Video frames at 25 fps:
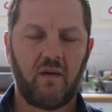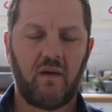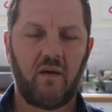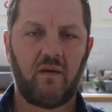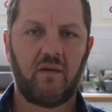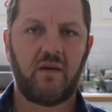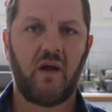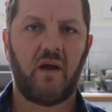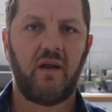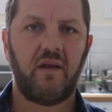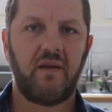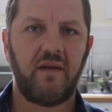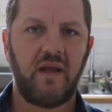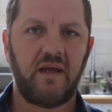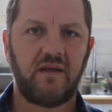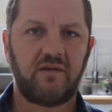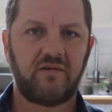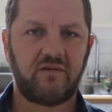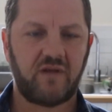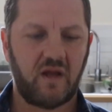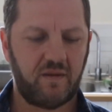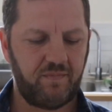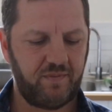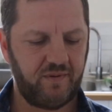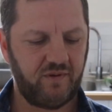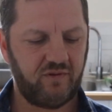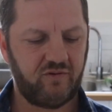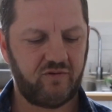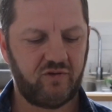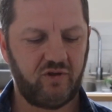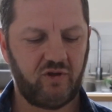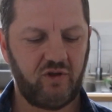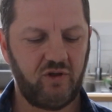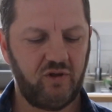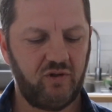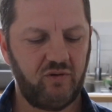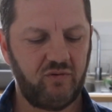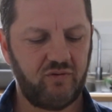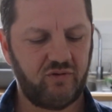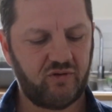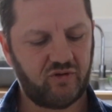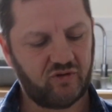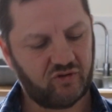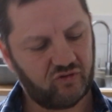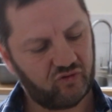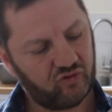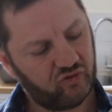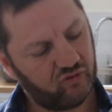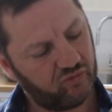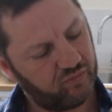Okay, the next step is to use
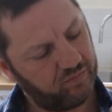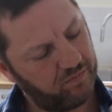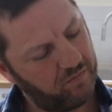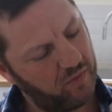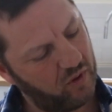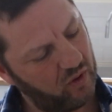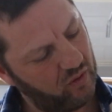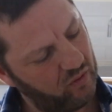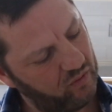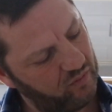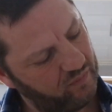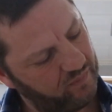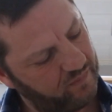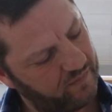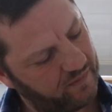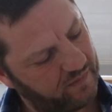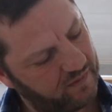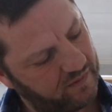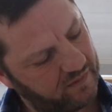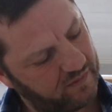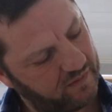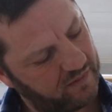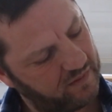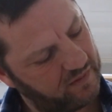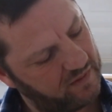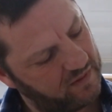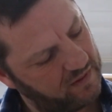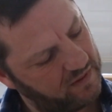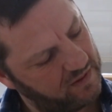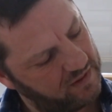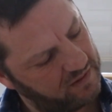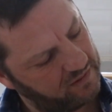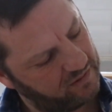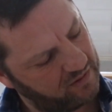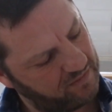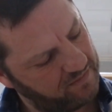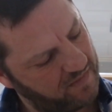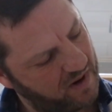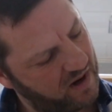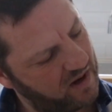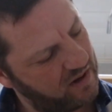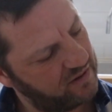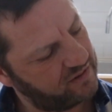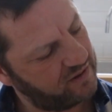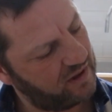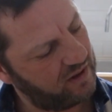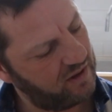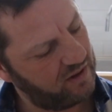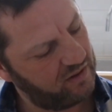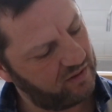smooth
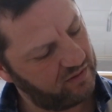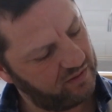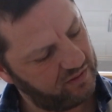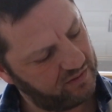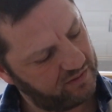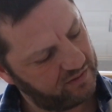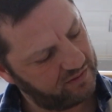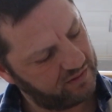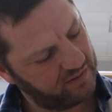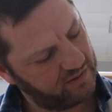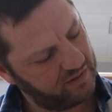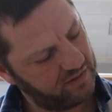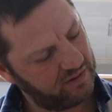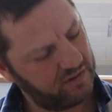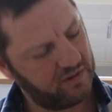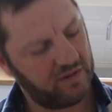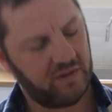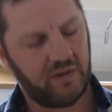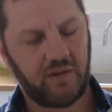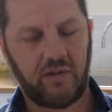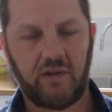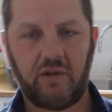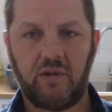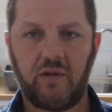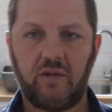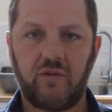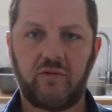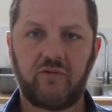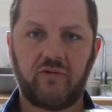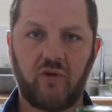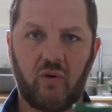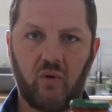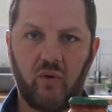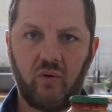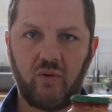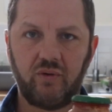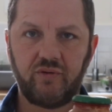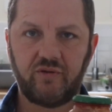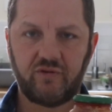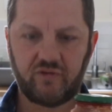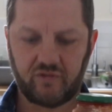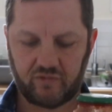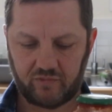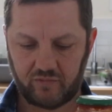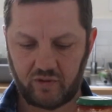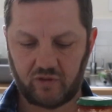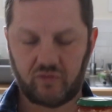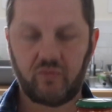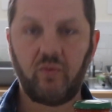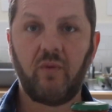tomato sauce
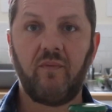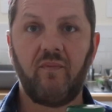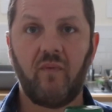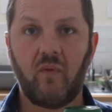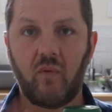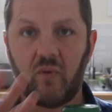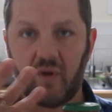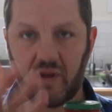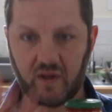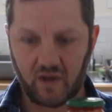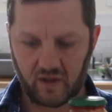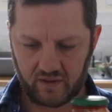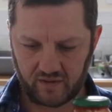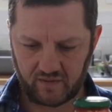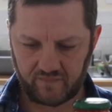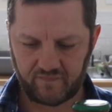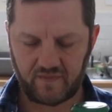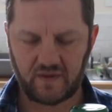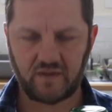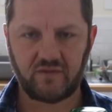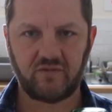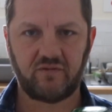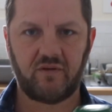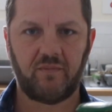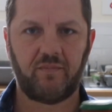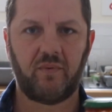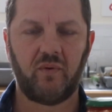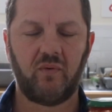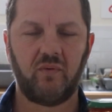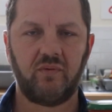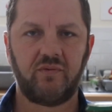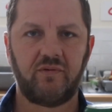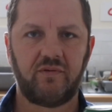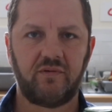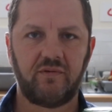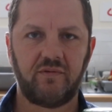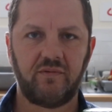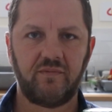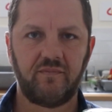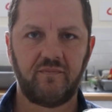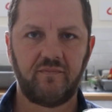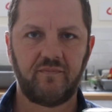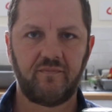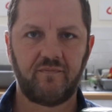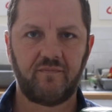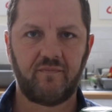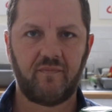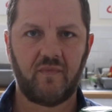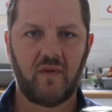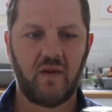because we've already got the vegetables.
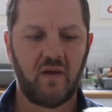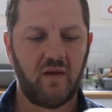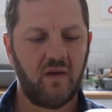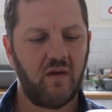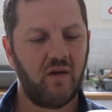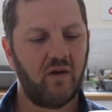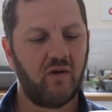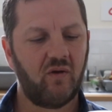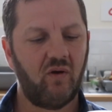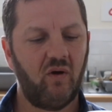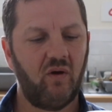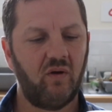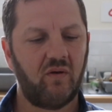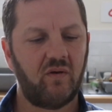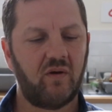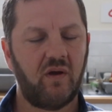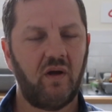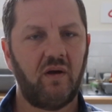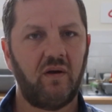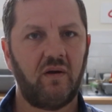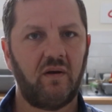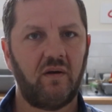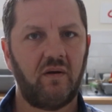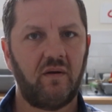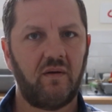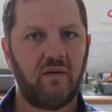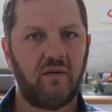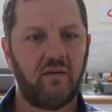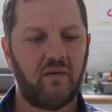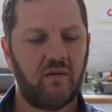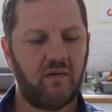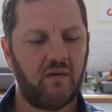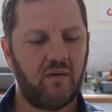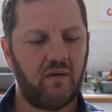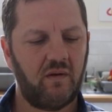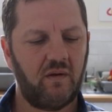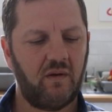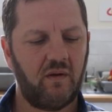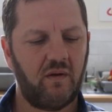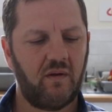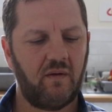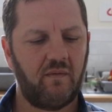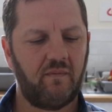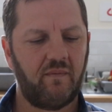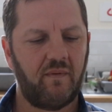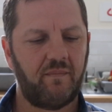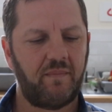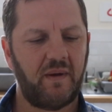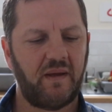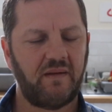Cook
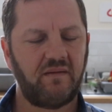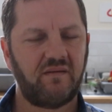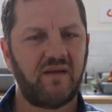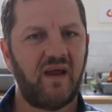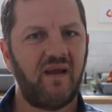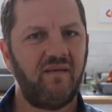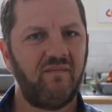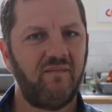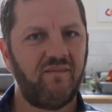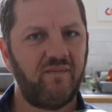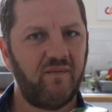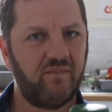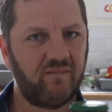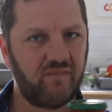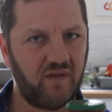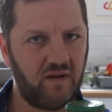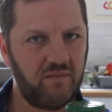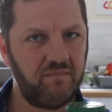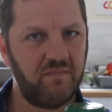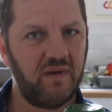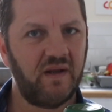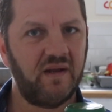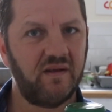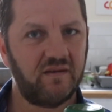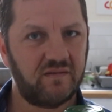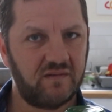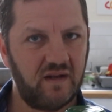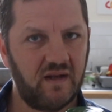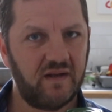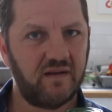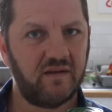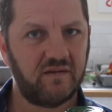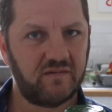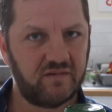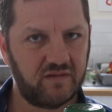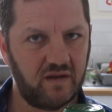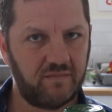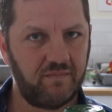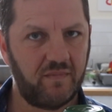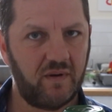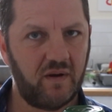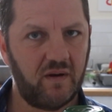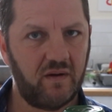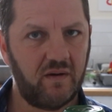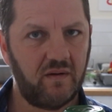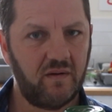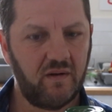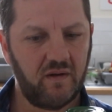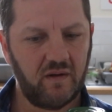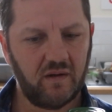about 10-15 minutes, let it
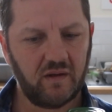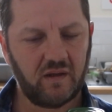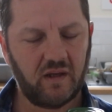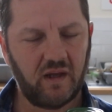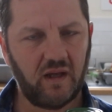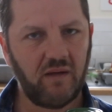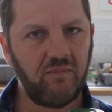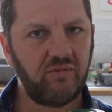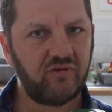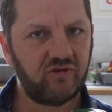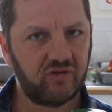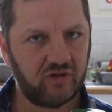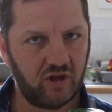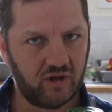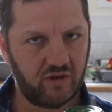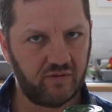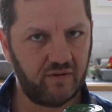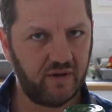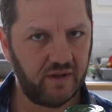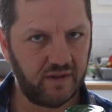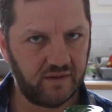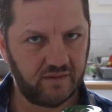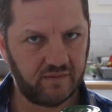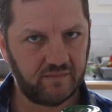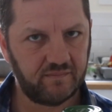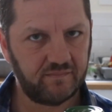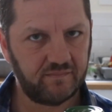simmer. Keep stirring.